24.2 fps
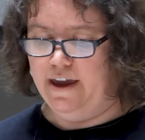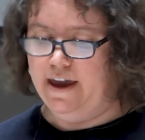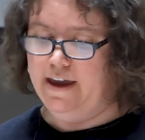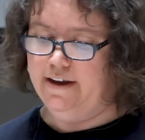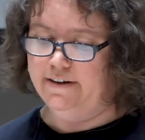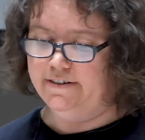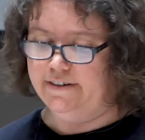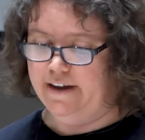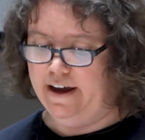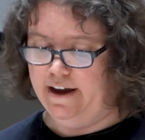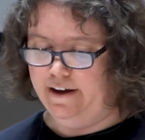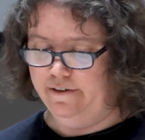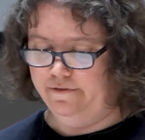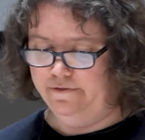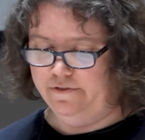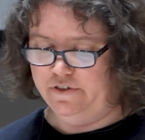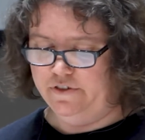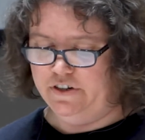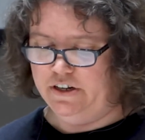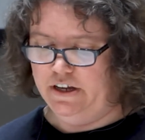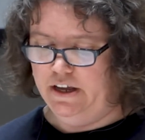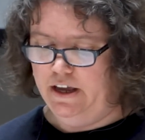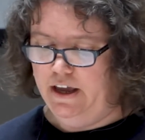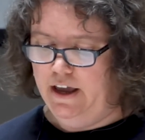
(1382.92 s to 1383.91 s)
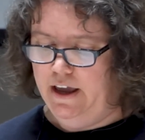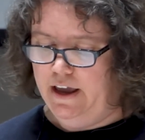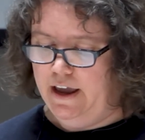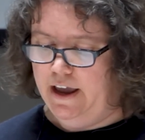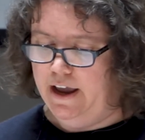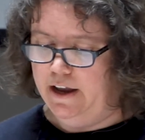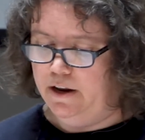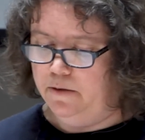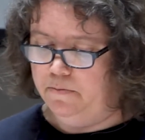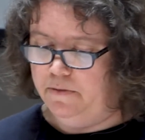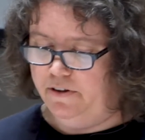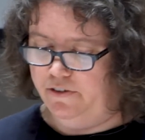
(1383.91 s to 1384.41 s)
K. Teft
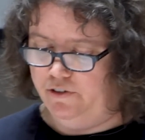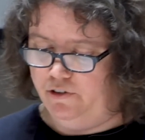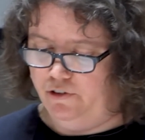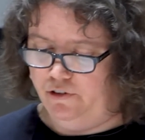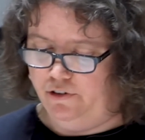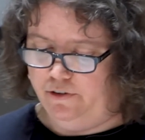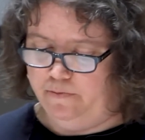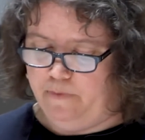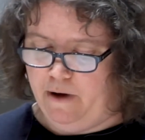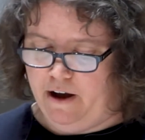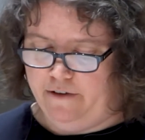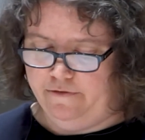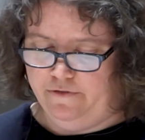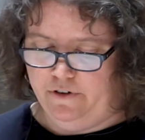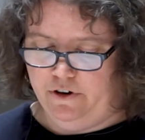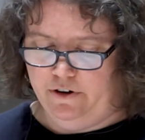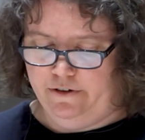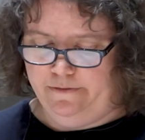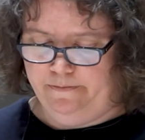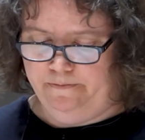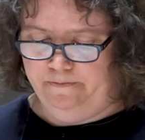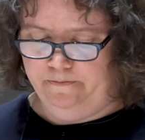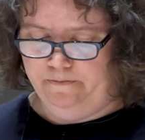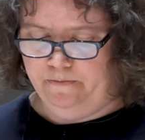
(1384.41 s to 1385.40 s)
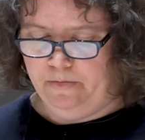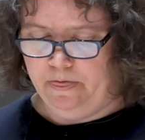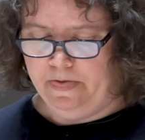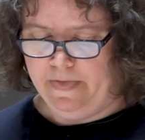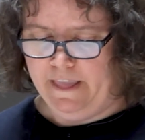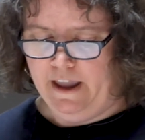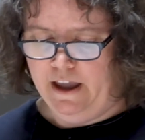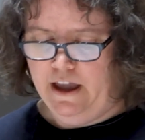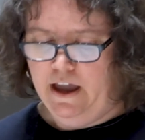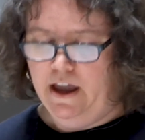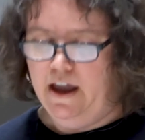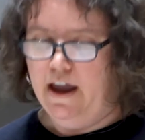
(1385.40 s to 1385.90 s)
and a Mr. Spofford.
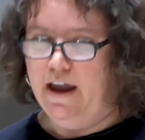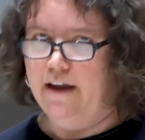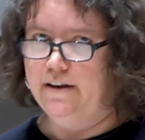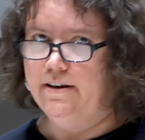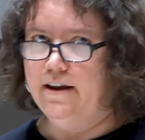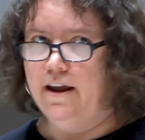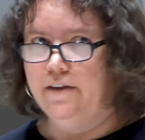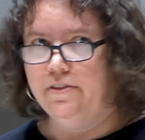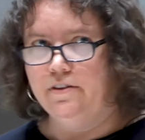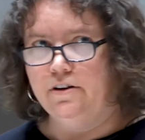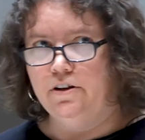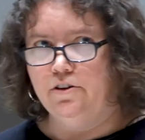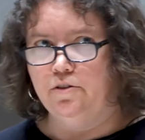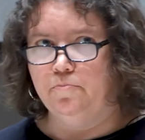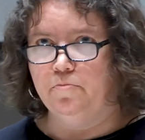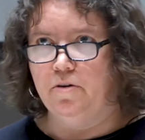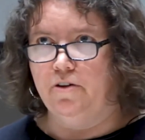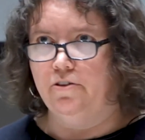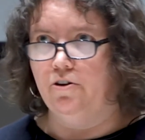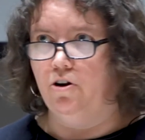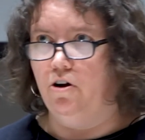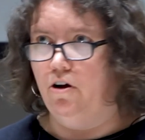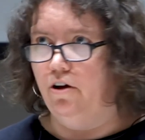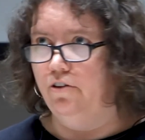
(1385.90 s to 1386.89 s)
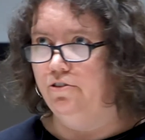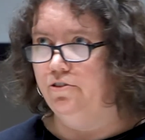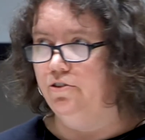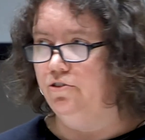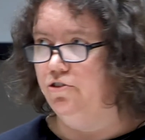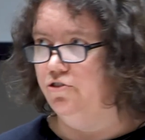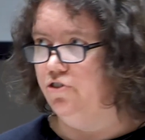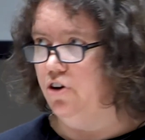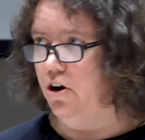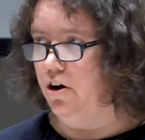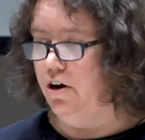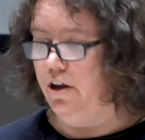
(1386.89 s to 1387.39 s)
And Nathan and his brother also
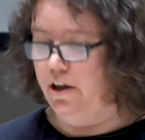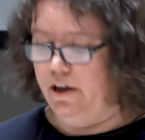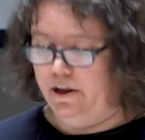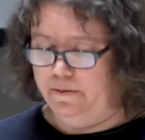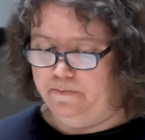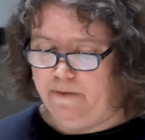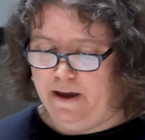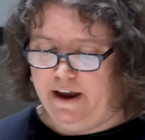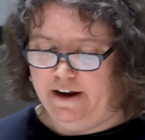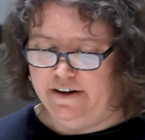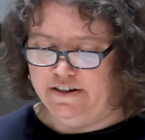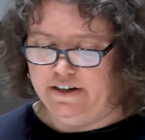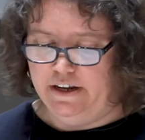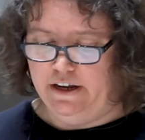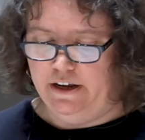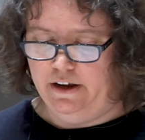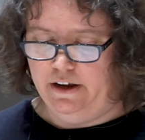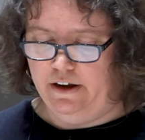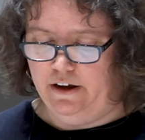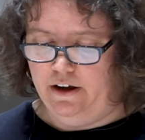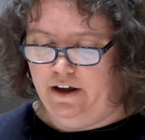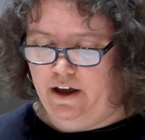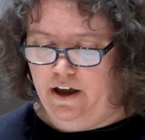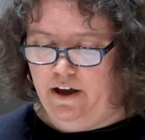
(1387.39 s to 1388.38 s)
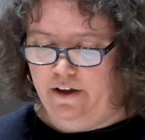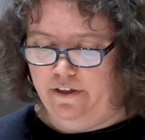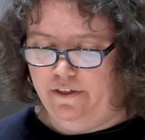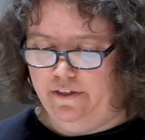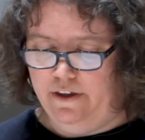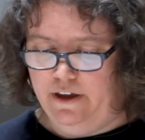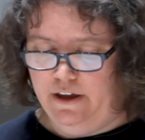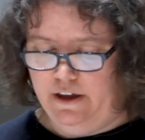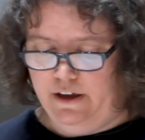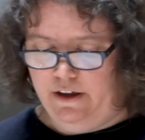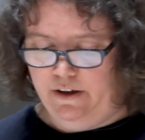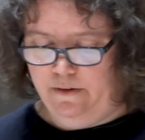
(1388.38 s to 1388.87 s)
started painting
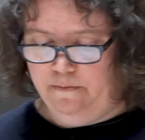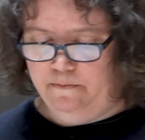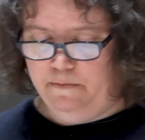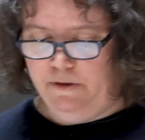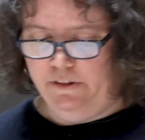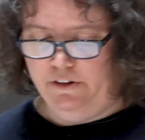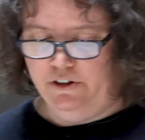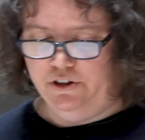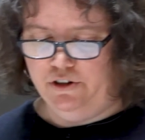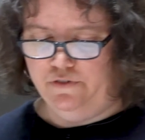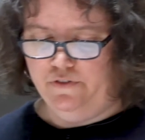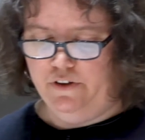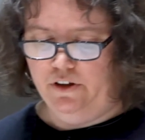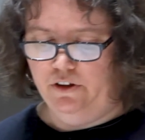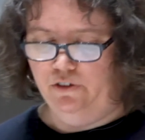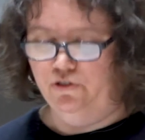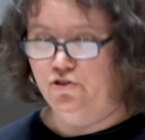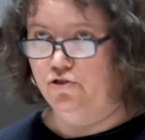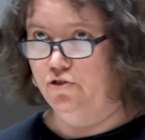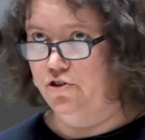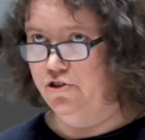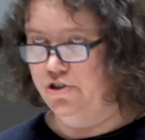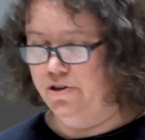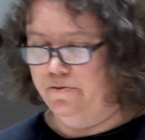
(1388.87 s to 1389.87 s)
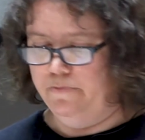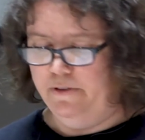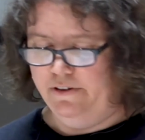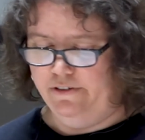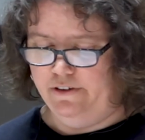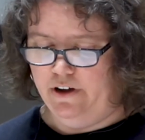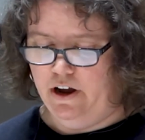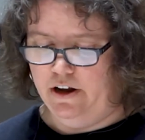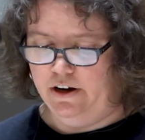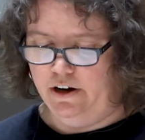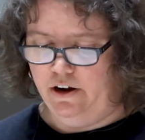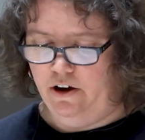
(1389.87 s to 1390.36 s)
the Milledgeville, Georgia
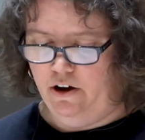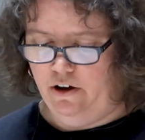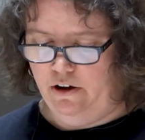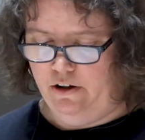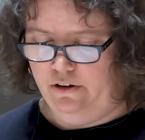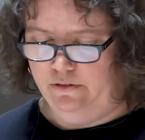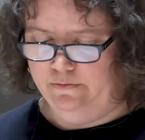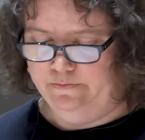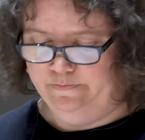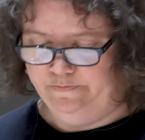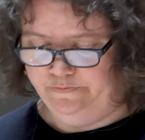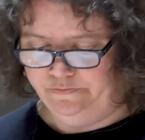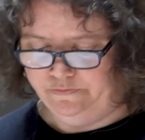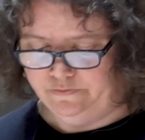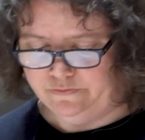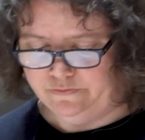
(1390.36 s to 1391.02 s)
Masonic Hall.